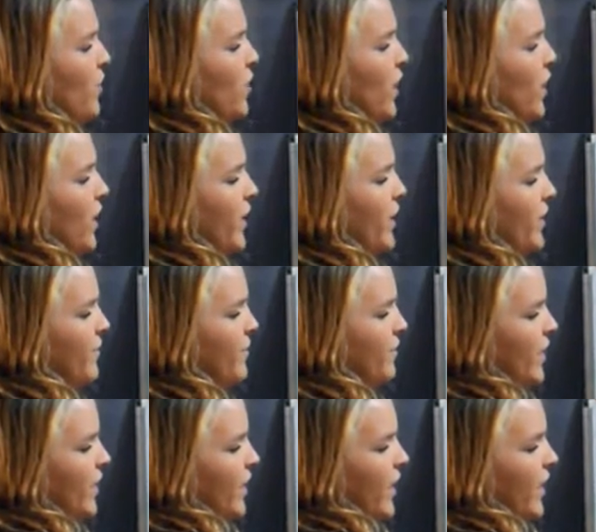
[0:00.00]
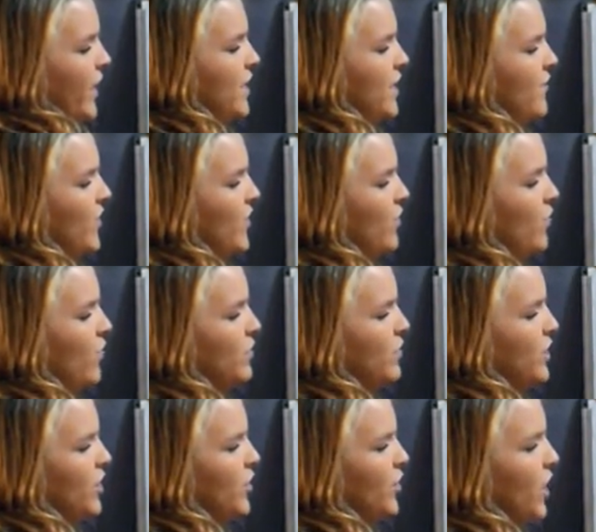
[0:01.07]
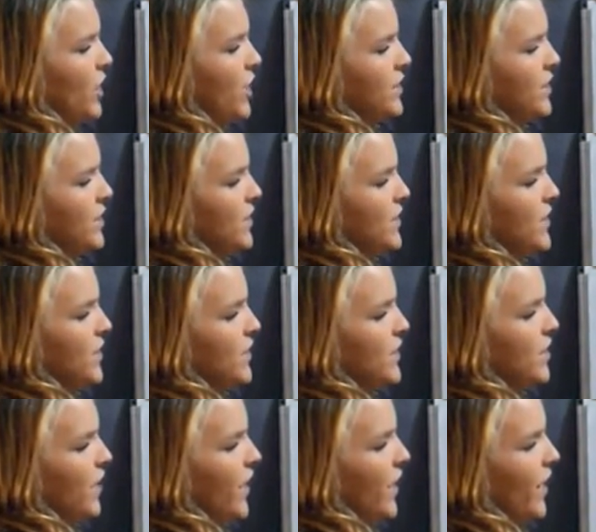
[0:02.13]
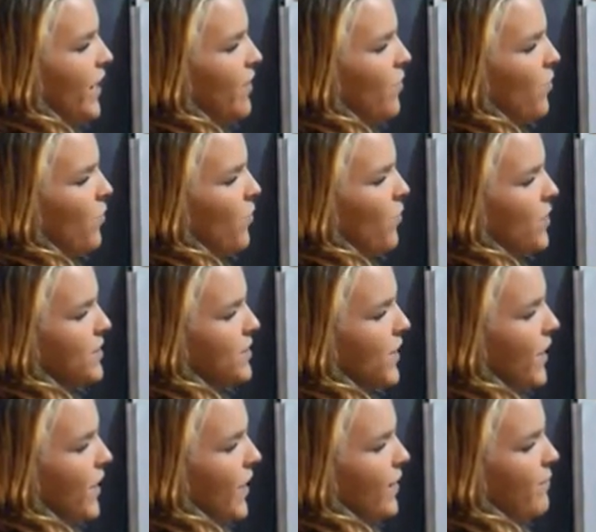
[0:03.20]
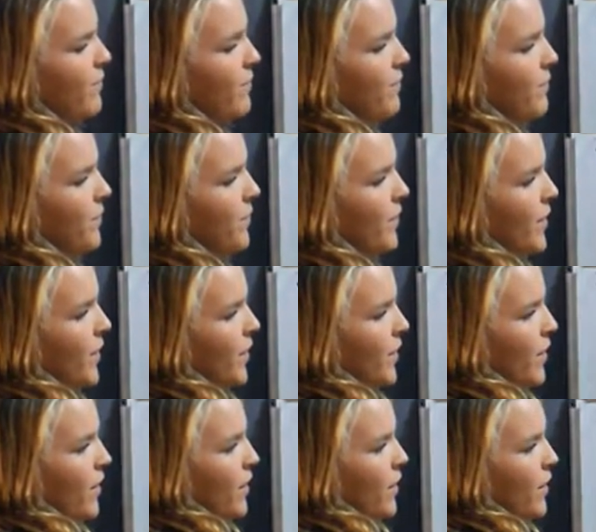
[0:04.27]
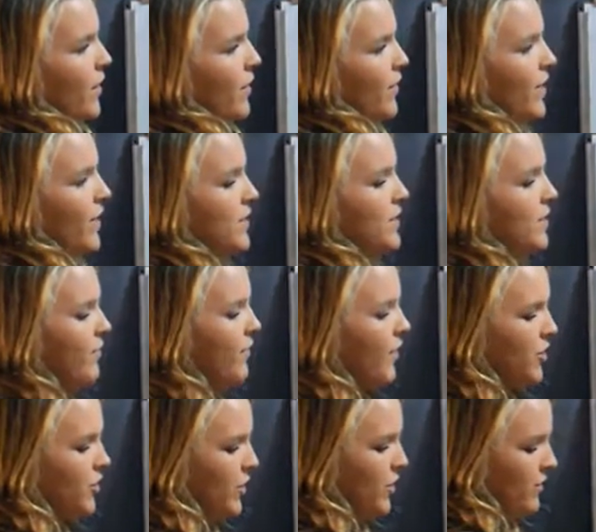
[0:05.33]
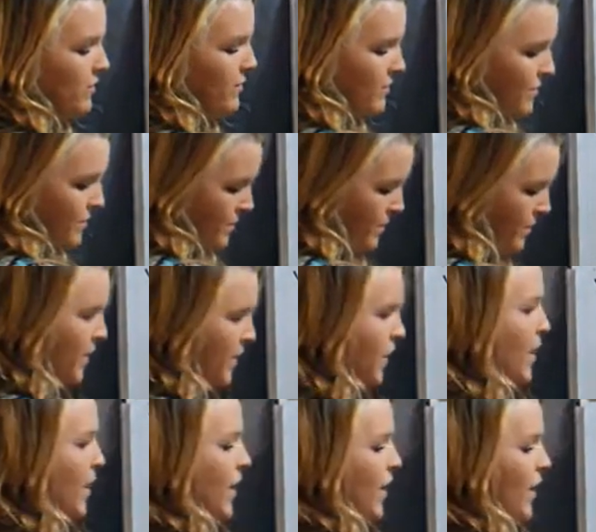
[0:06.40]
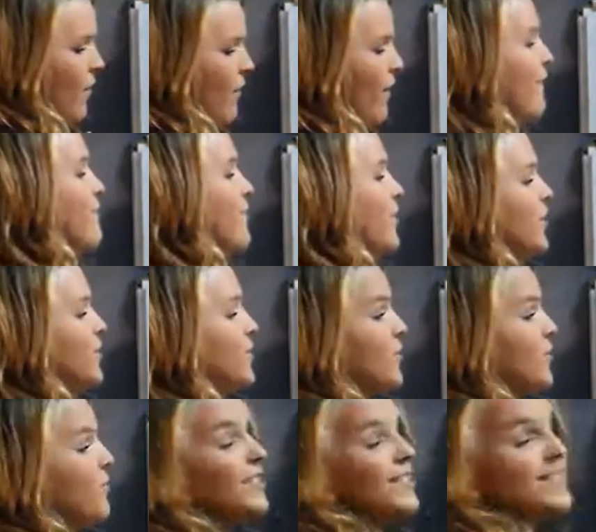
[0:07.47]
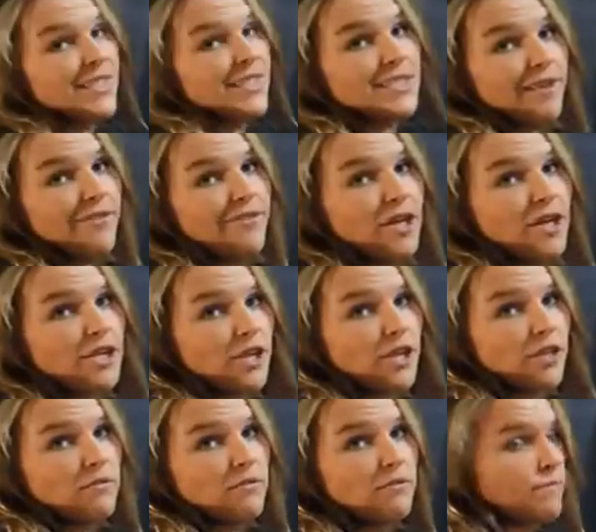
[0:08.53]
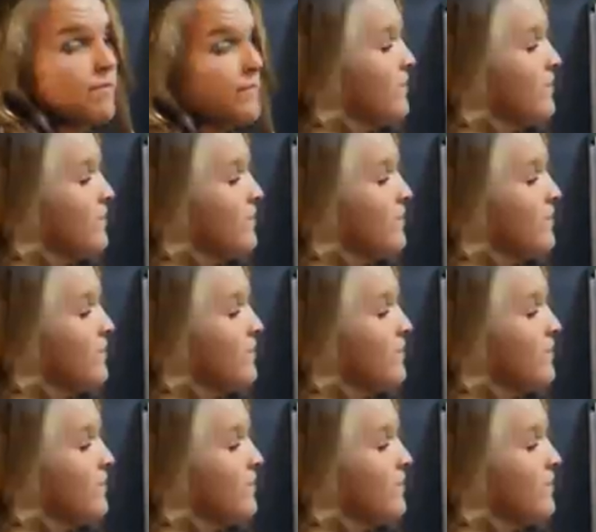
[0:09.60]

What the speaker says: go along here, and if it only crosses this line one time, then it's a function. However, so this is a function.